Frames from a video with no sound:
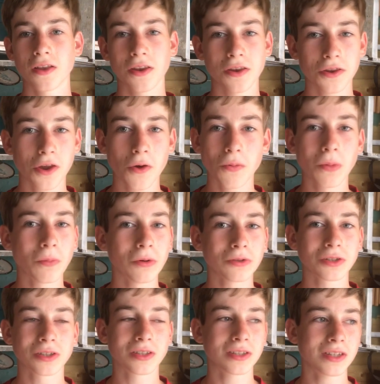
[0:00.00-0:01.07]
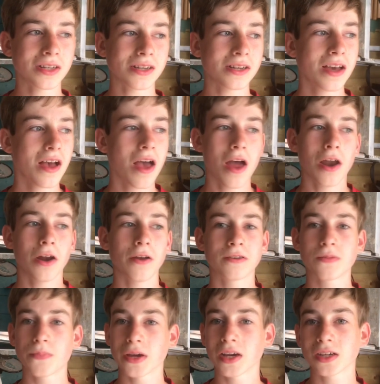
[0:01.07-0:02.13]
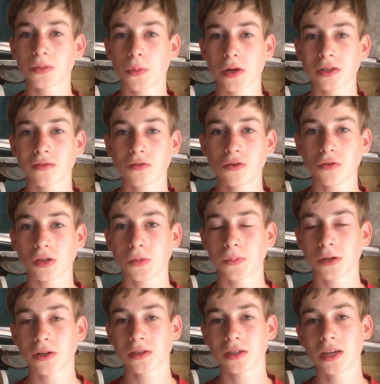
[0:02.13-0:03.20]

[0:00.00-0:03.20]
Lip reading: no one wants to see loads of big expensive tools because